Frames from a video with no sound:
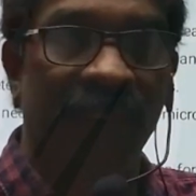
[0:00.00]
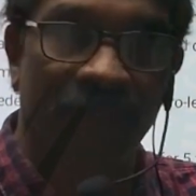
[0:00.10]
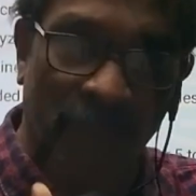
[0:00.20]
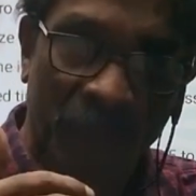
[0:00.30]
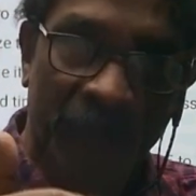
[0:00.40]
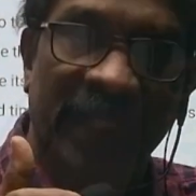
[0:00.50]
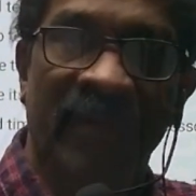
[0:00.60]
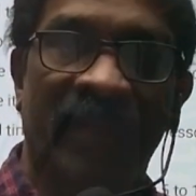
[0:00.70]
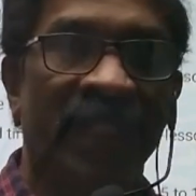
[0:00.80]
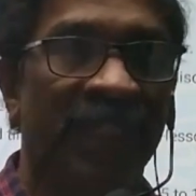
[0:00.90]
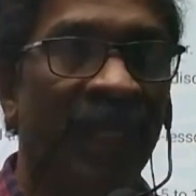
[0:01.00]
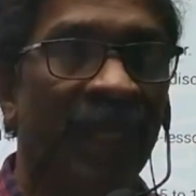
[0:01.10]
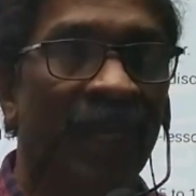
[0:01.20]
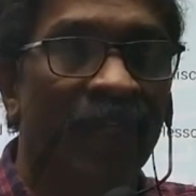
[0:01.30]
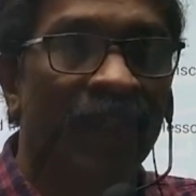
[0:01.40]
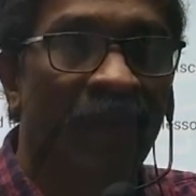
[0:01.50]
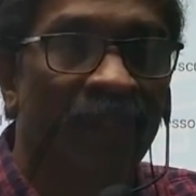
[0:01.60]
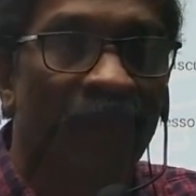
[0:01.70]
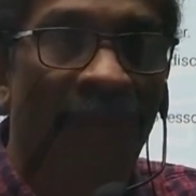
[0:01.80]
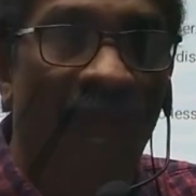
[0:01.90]
prospective teacher so as
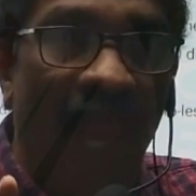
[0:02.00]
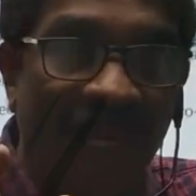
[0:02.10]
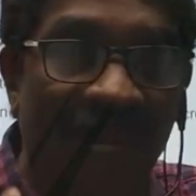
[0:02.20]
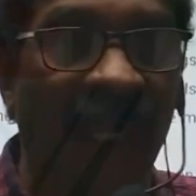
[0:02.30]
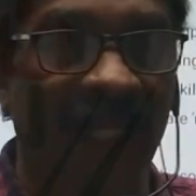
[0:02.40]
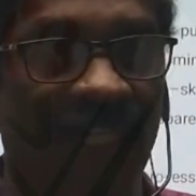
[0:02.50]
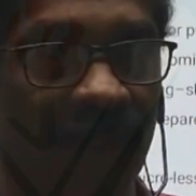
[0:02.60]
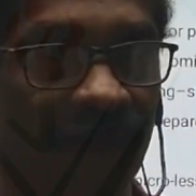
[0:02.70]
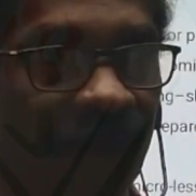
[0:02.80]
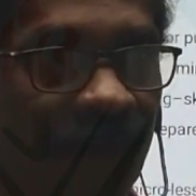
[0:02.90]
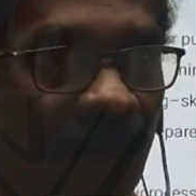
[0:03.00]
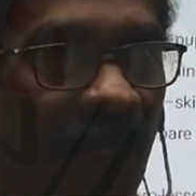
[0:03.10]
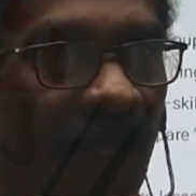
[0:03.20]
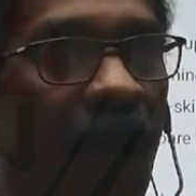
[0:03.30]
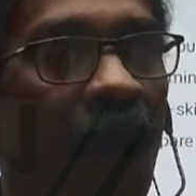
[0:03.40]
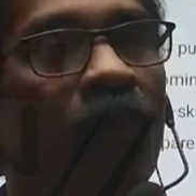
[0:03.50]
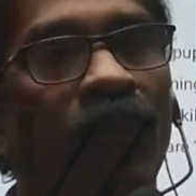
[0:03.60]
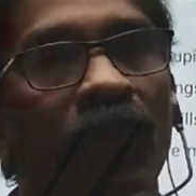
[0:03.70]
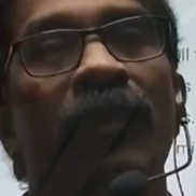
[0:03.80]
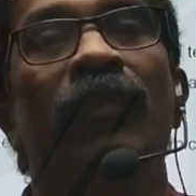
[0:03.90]
to analyze how
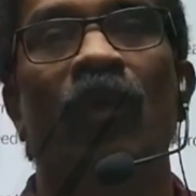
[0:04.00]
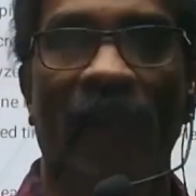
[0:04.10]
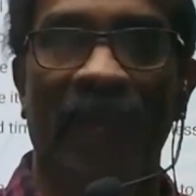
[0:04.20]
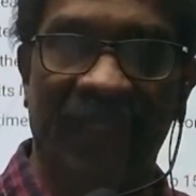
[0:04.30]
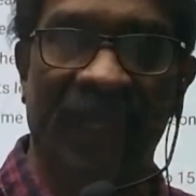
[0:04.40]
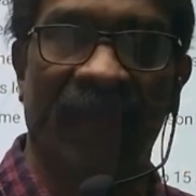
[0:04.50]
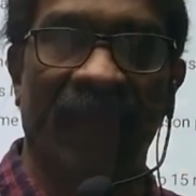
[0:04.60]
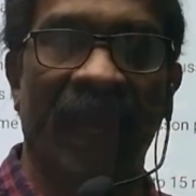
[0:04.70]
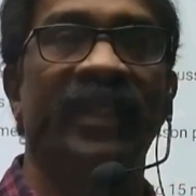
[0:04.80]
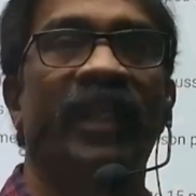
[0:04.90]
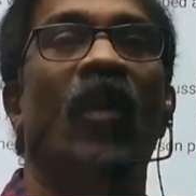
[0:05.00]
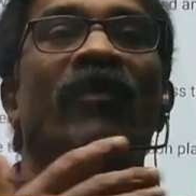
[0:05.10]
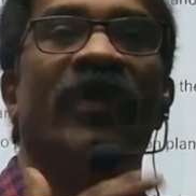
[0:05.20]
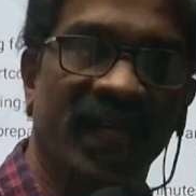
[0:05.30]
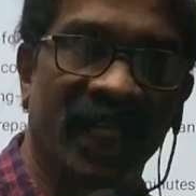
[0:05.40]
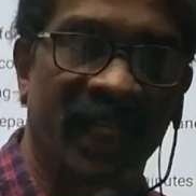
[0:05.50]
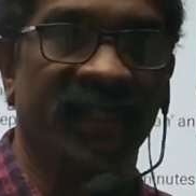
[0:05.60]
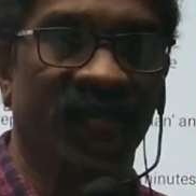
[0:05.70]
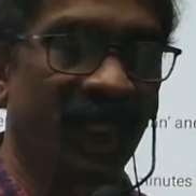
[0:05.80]
to improve myself as a confident teacher.